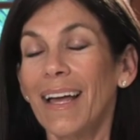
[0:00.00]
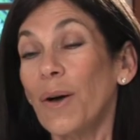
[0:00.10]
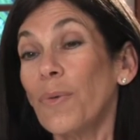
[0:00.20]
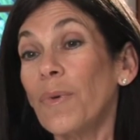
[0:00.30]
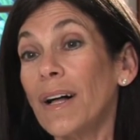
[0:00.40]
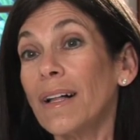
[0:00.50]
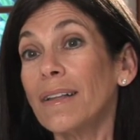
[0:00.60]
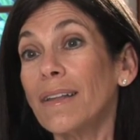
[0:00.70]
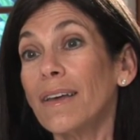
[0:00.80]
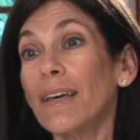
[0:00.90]

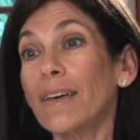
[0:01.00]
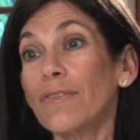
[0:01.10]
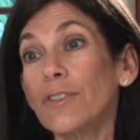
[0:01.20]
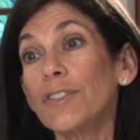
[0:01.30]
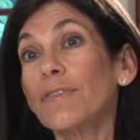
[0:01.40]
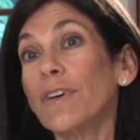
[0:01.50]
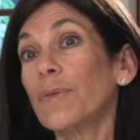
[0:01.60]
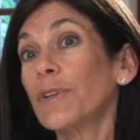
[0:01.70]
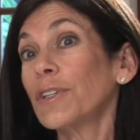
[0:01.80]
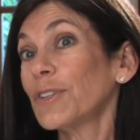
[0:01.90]
Well, first of all,
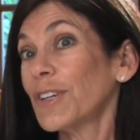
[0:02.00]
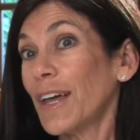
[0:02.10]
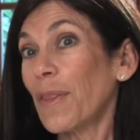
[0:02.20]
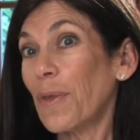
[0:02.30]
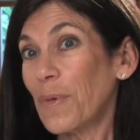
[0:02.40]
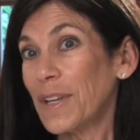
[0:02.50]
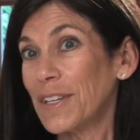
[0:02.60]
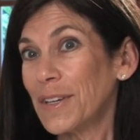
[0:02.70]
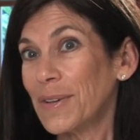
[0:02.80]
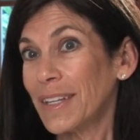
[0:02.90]
when you look out the
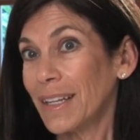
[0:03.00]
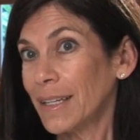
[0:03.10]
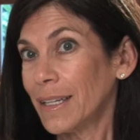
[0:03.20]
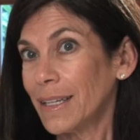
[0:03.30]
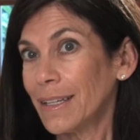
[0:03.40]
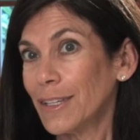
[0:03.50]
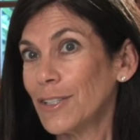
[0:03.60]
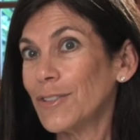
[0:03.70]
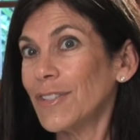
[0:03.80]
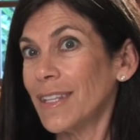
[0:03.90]
window in the clinic,
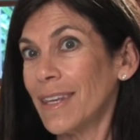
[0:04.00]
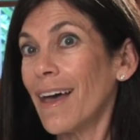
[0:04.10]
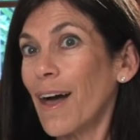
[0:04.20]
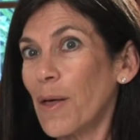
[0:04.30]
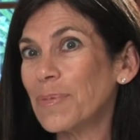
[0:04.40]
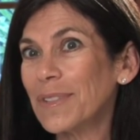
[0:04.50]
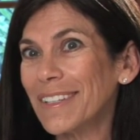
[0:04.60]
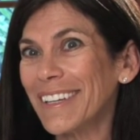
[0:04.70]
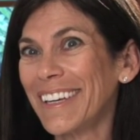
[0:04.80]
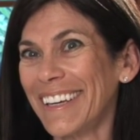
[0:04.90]
you see the Alps.
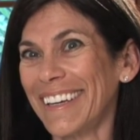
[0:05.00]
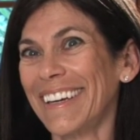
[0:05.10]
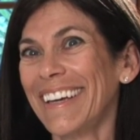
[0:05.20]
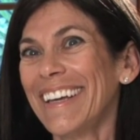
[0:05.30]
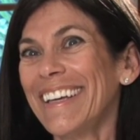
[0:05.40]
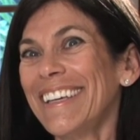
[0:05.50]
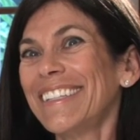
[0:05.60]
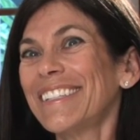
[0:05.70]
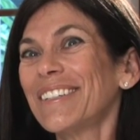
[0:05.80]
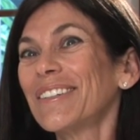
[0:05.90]

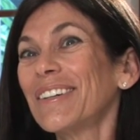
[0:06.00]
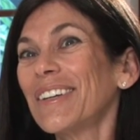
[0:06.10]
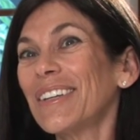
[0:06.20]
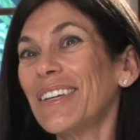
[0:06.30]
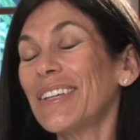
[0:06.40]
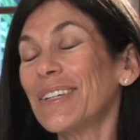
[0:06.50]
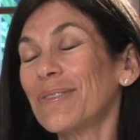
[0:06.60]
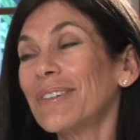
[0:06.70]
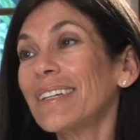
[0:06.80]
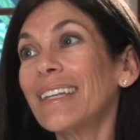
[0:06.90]
So you're
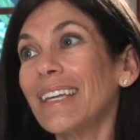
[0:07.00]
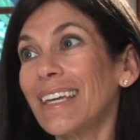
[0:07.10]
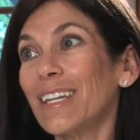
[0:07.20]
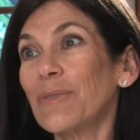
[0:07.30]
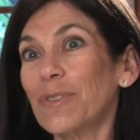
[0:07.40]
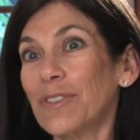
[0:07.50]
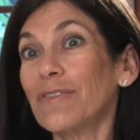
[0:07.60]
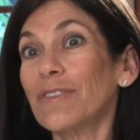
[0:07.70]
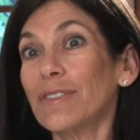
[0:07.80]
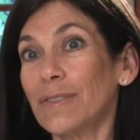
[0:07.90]
really in a
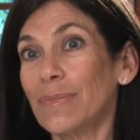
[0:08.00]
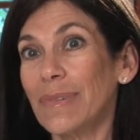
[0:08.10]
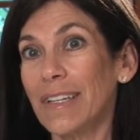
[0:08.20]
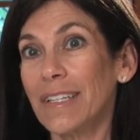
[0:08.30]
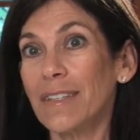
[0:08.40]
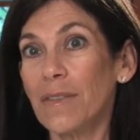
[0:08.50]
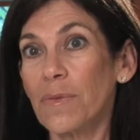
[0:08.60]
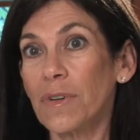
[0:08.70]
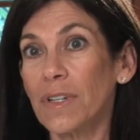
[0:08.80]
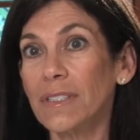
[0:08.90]
beautiful place in the
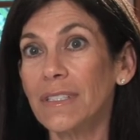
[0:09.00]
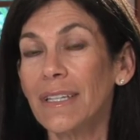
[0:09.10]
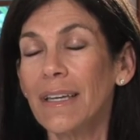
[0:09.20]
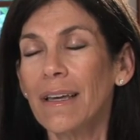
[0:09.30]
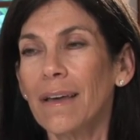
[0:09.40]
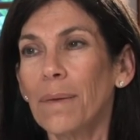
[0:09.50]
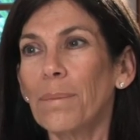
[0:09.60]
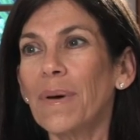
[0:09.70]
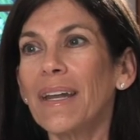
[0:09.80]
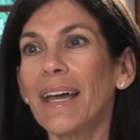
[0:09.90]
world.
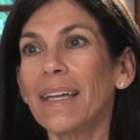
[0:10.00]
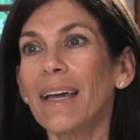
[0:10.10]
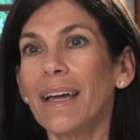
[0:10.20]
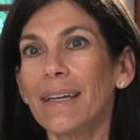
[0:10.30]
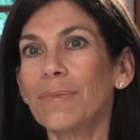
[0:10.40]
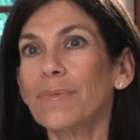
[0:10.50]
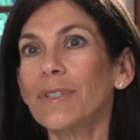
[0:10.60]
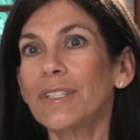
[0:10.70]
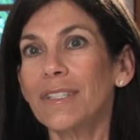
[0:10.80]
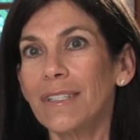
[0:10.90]
But I
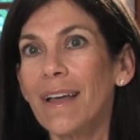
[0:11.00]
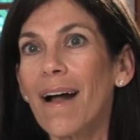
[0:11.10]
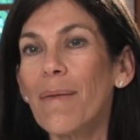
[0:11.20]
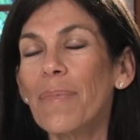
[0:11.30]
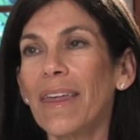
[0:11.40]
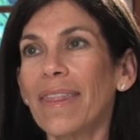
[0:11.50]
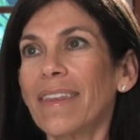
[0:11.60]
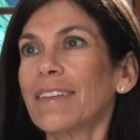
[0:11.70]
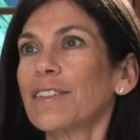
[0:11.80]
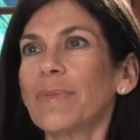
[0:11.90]
would stop and
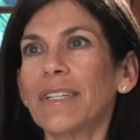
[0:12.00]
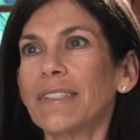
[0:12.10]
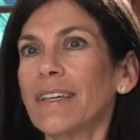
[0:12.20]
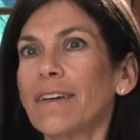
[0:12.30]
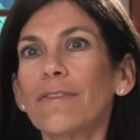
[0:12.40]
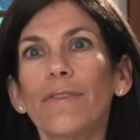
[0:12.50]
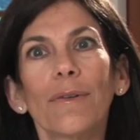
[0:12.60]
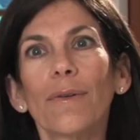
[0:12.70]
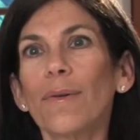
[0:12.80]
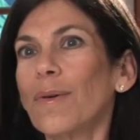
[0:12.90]
think to myself,
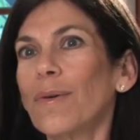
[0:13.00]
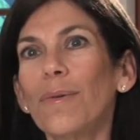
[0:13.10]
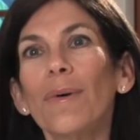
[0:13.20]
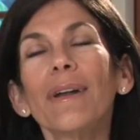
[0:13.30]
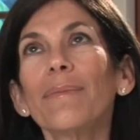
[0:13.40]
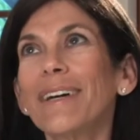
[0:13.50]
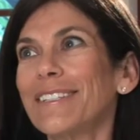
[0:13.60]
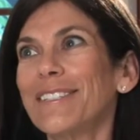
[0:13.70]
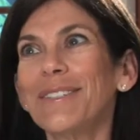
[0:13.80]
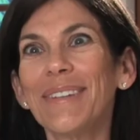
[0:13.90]
what am I
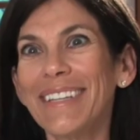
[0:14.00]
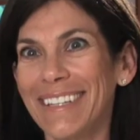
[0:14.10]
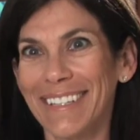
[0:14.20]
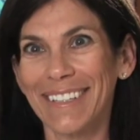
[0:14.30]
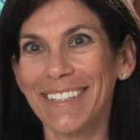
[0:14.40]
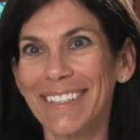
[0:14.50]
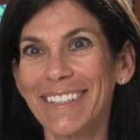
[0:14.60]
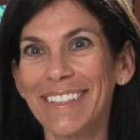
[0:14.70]
doing here?